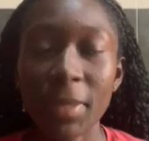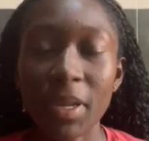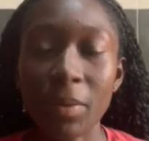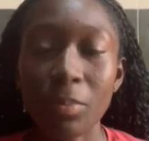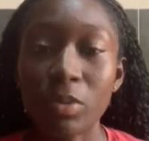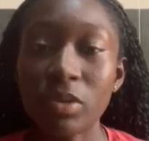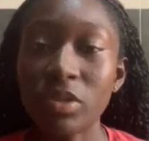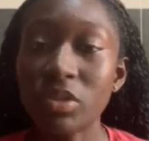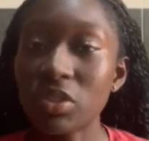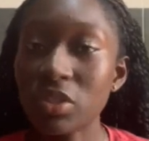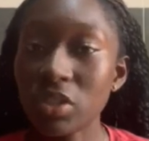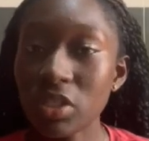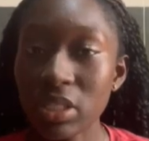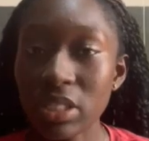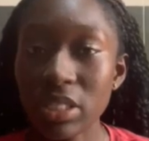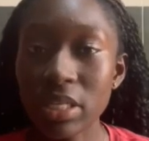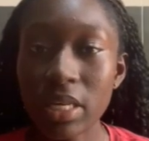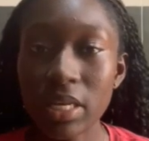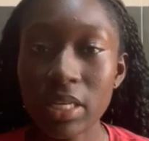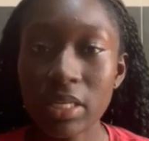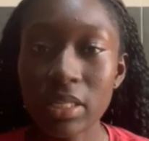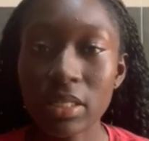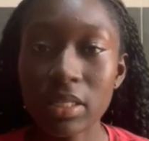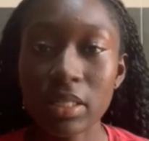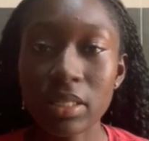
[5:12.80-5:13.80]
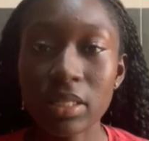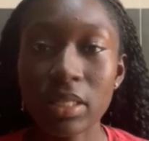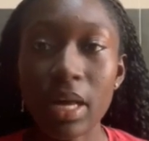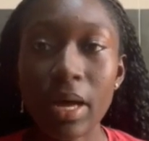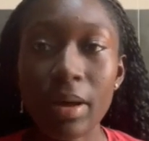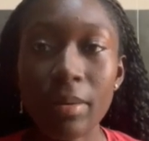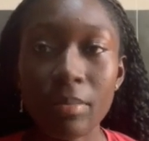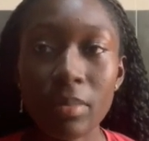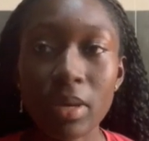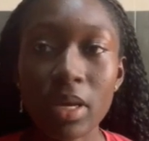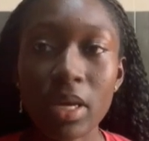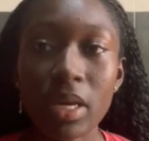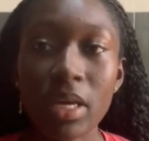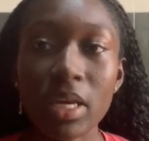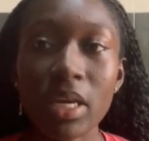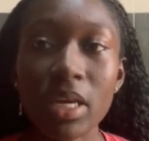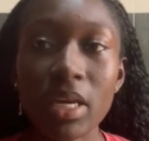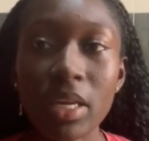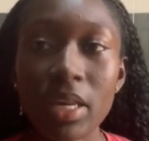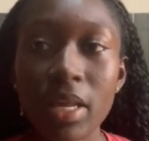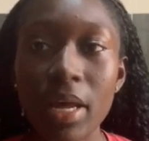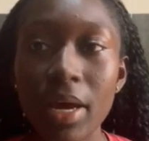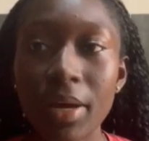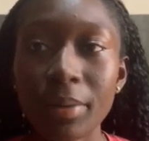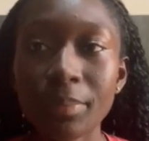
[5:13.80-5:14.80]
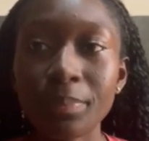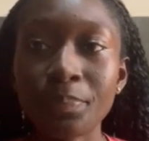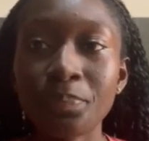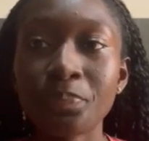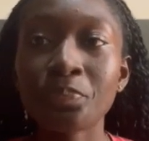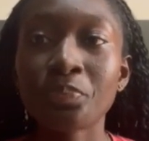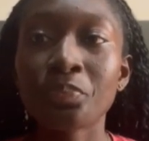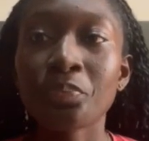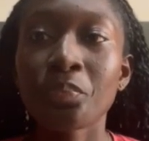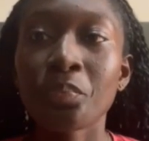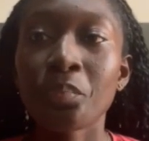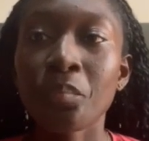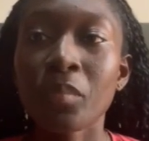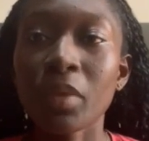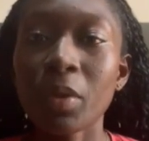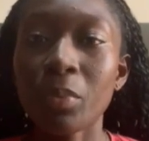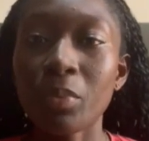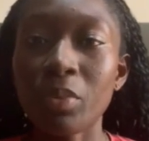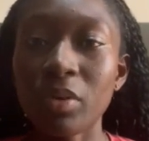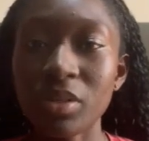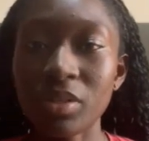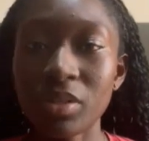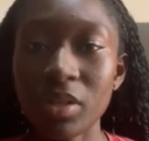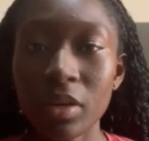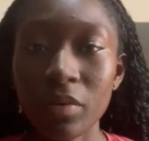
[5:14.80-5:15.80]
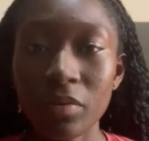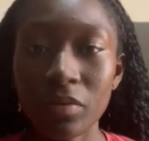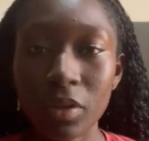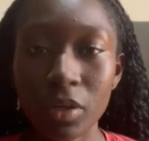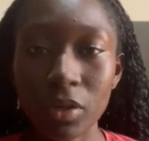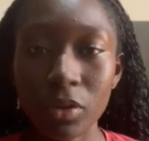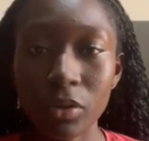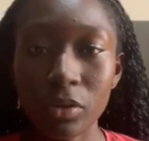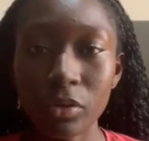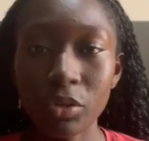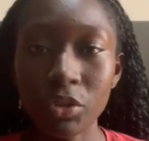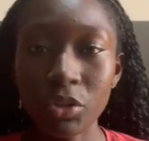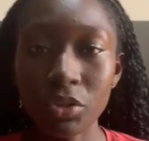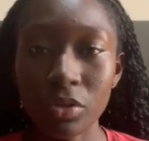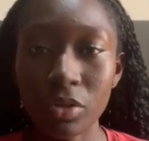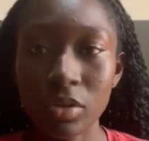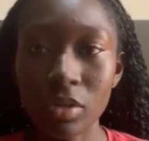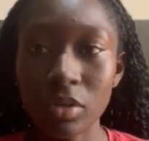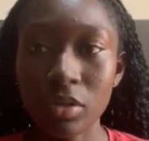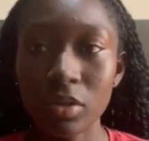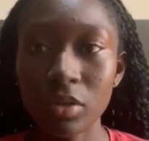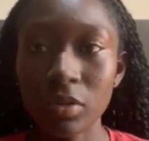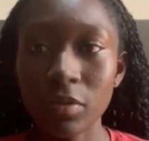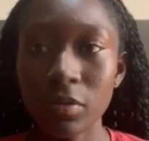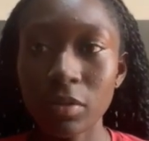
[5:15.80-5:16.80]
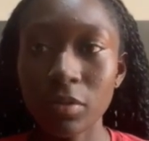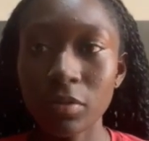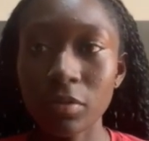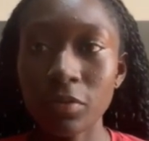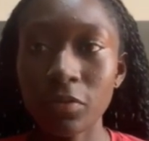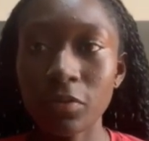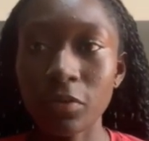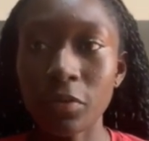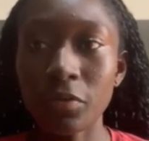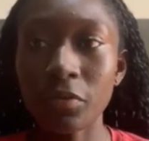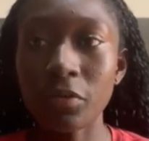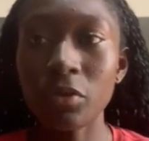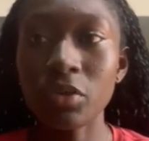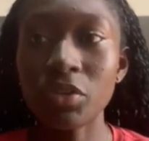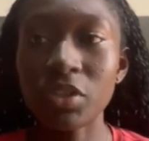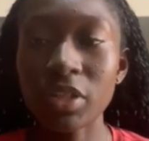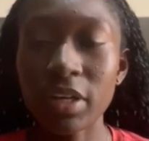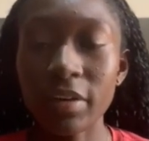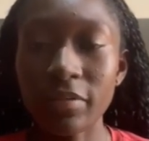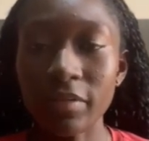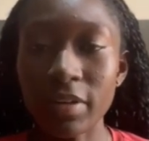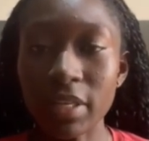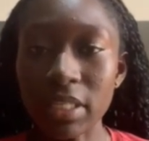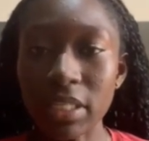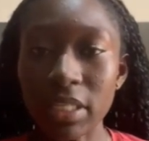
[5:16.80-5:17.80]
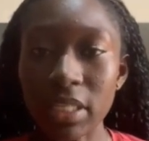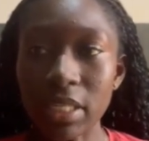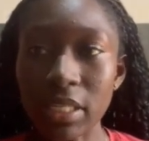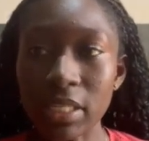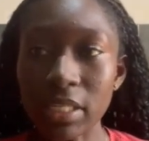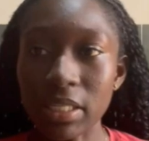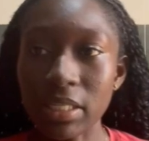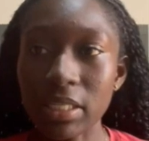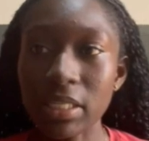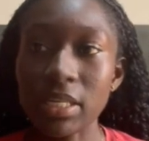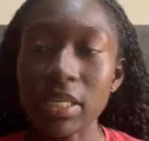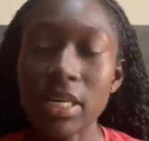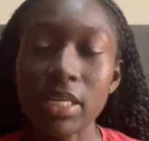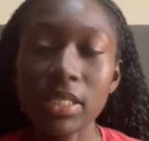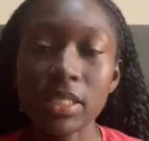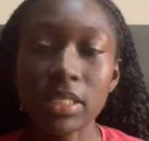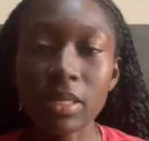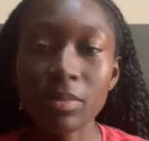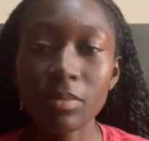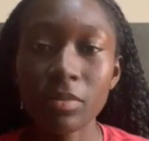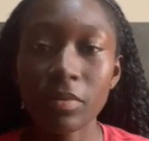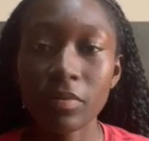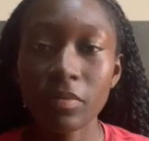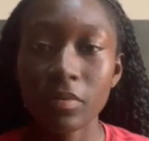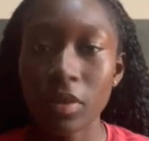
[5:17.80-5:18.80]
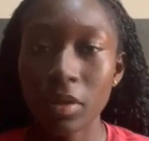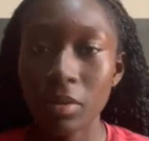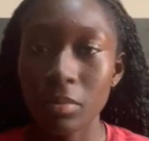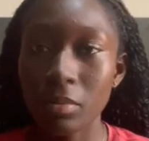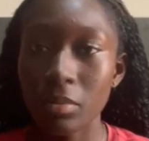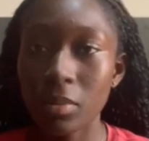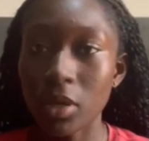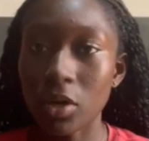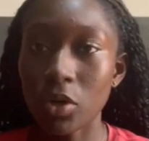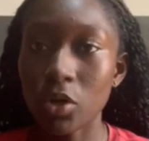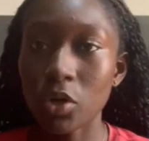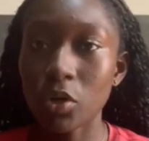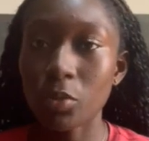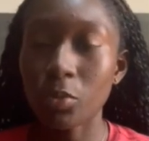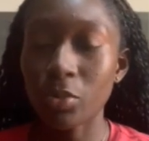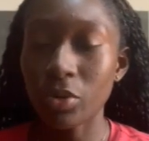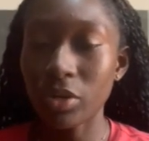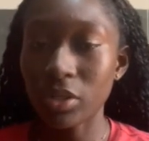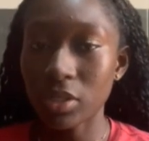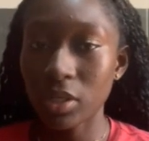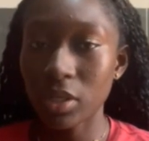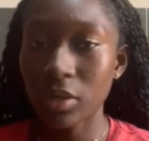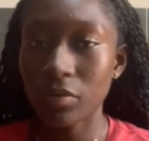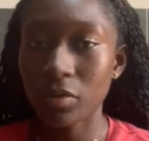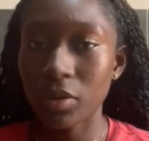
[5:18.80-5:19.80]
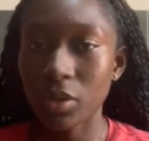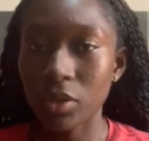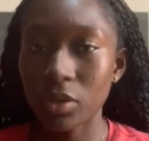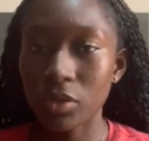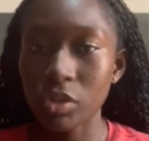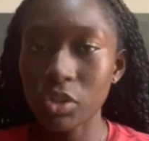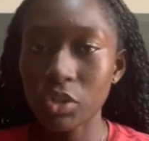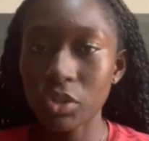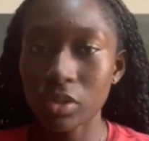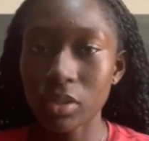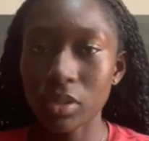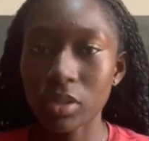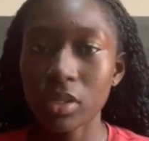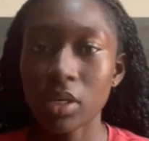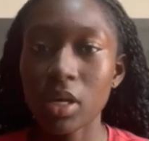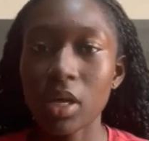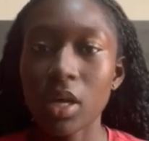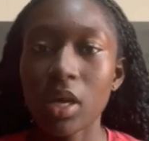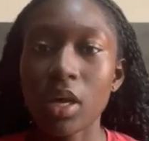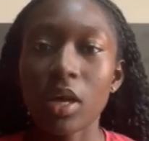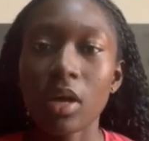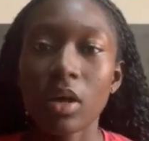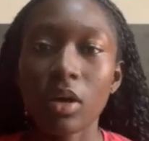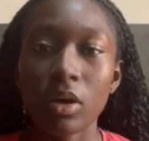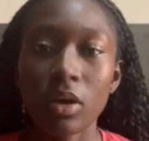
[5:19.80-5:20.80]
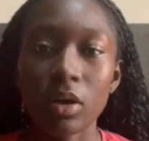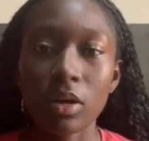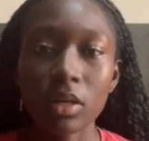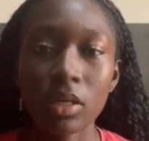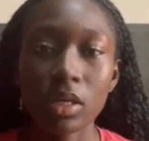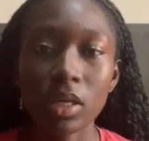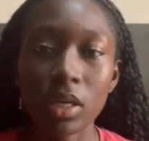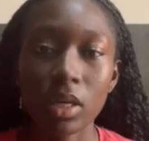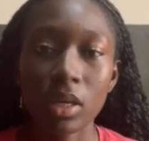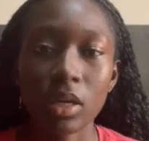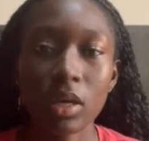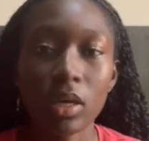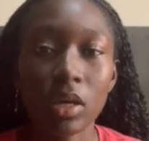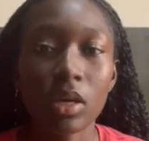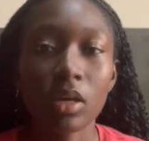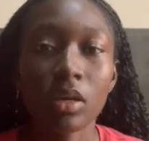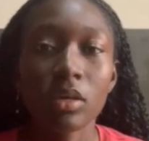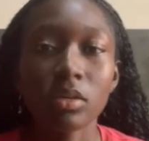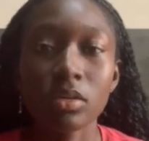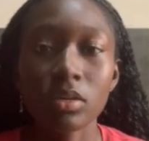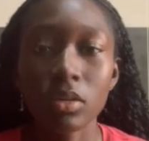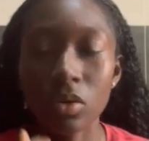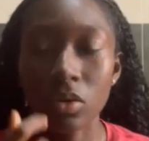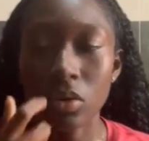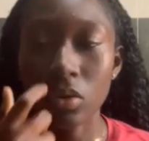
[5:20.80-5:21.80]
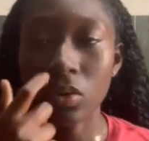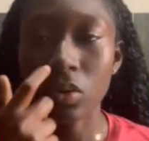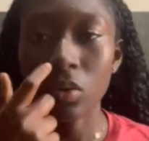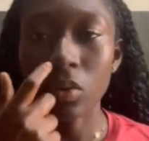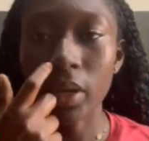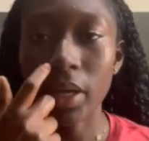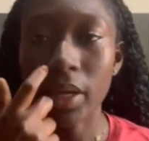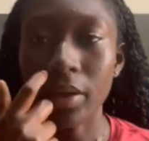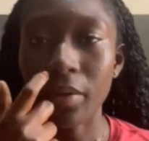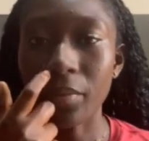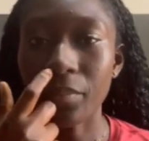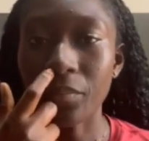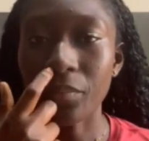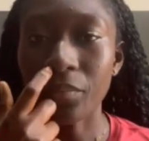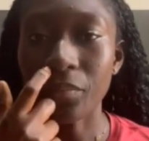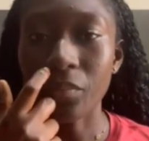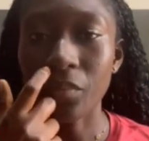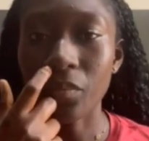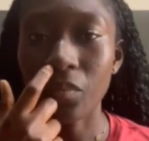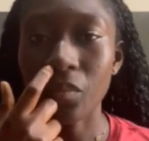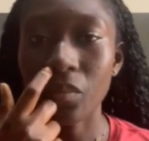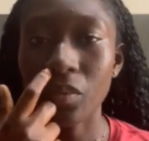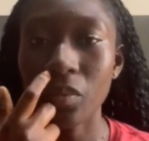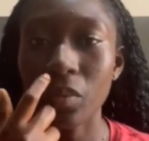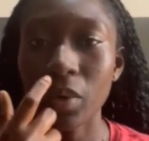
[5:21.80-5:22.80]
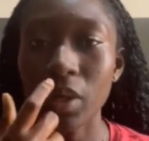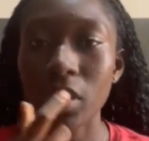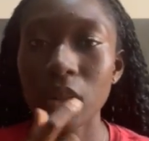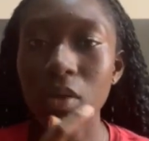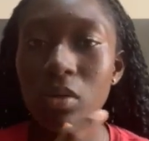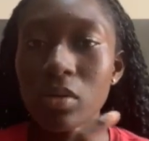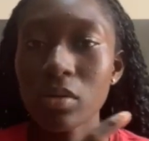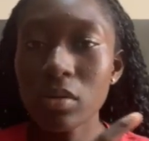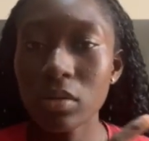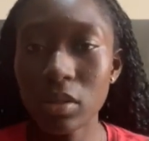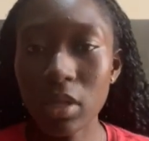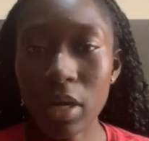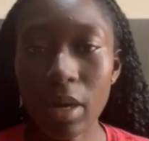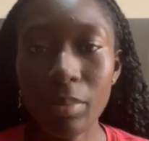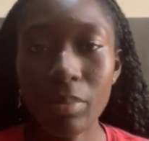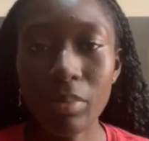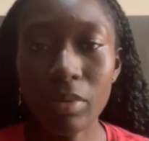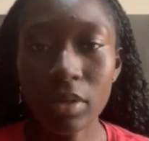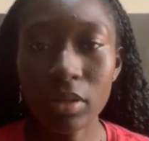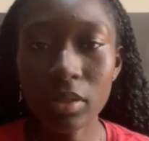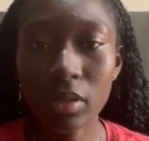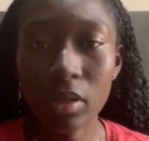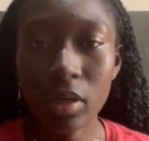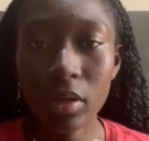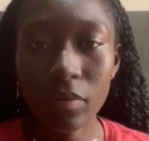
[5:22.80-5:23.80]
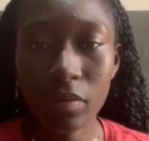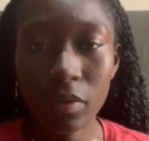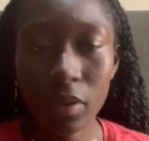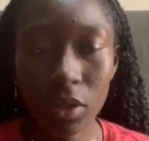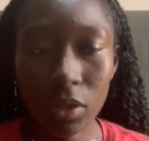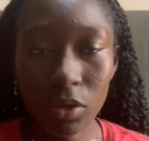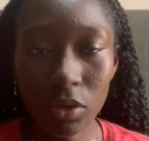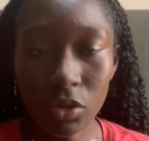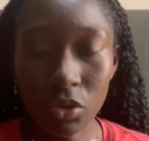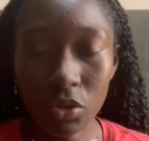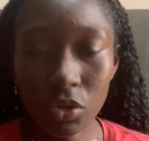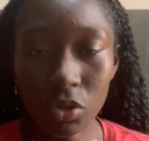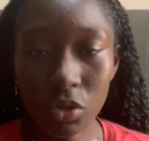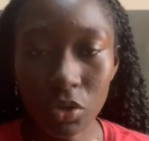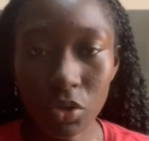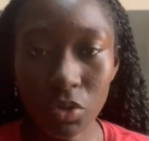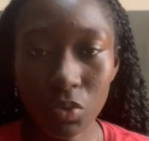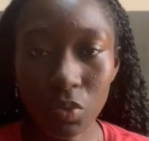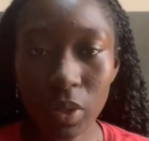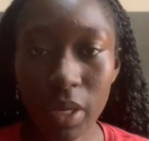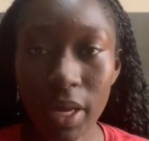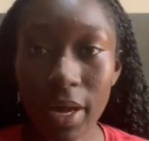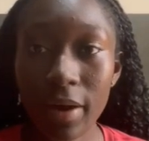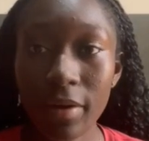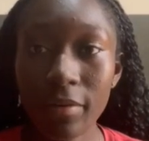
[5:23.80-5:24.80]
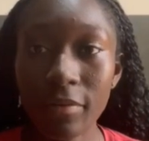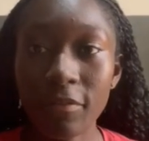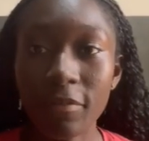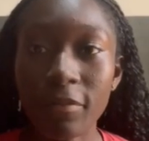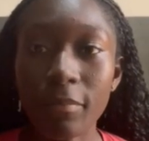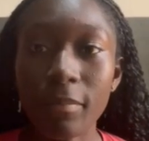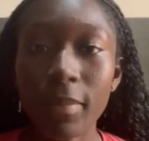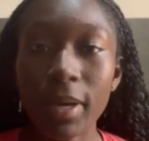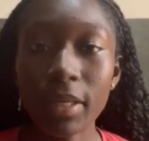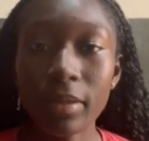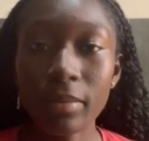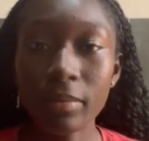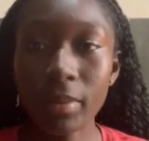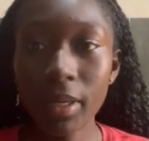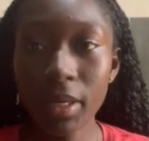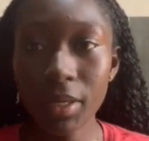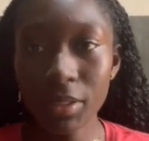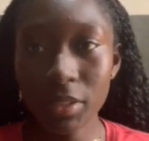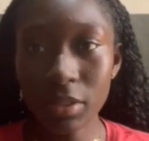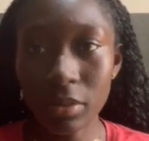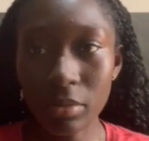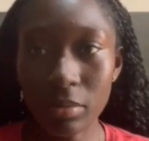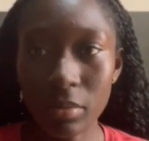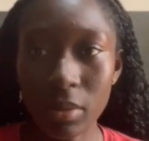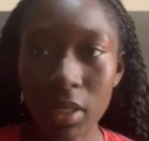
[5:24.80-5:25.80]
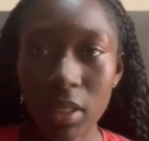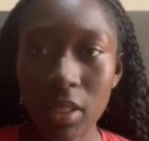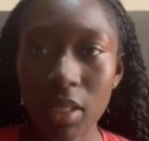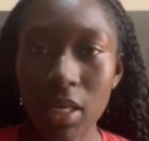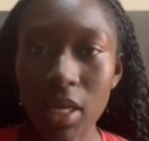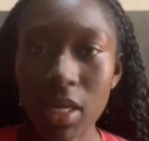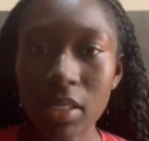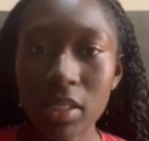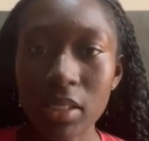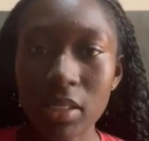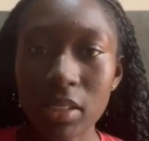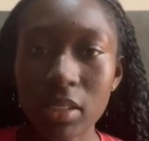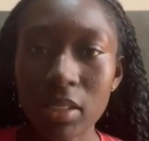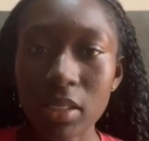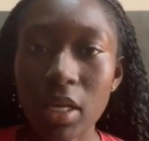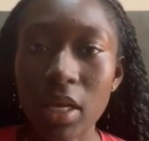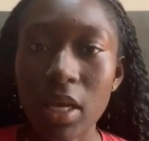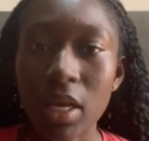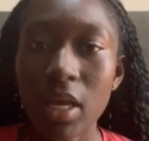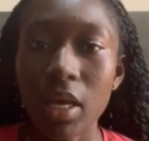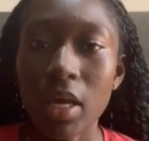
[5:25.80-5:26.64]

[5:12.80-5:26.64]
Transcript: procedures that may either preserve the uterus for future fertility, and some of them may not preserve the uterus. Okay, so with those that preserve the uterus, we have myomectomy. That's